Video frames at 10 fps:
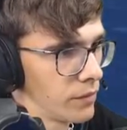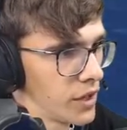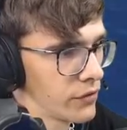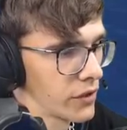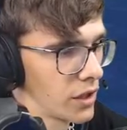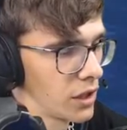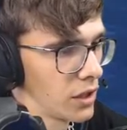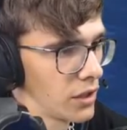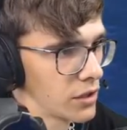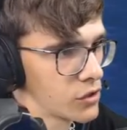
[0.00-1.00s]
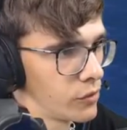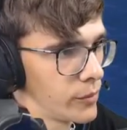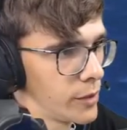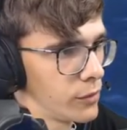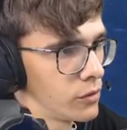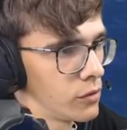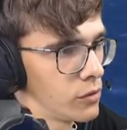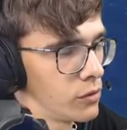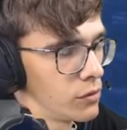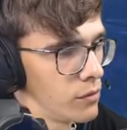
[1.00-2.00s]
If there are like some people
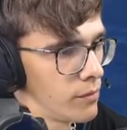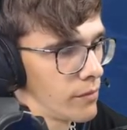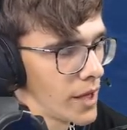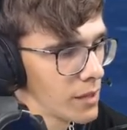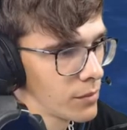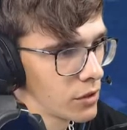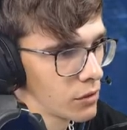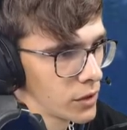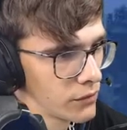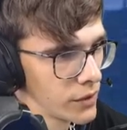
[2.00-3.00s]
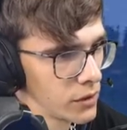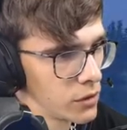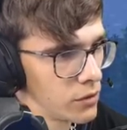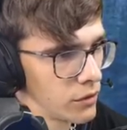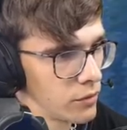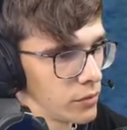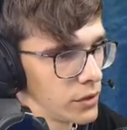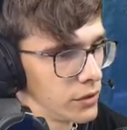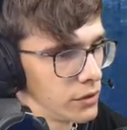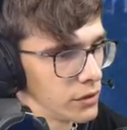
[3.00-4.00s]
who maybe know what we are going to
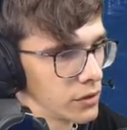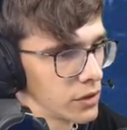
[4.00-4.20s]
build,